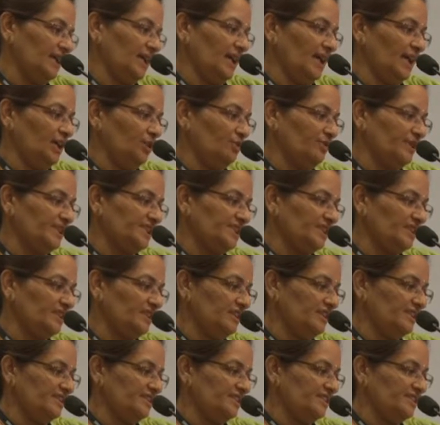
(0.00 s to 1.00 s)

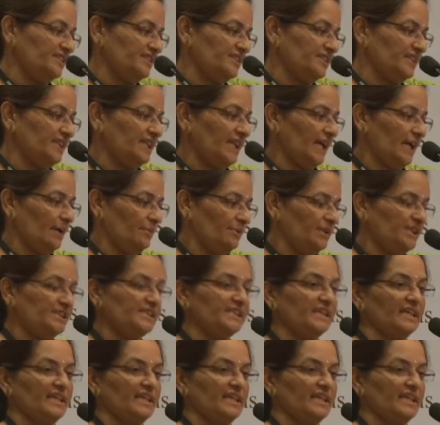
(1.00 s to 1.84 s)
cardiovascular diseases and diabetes.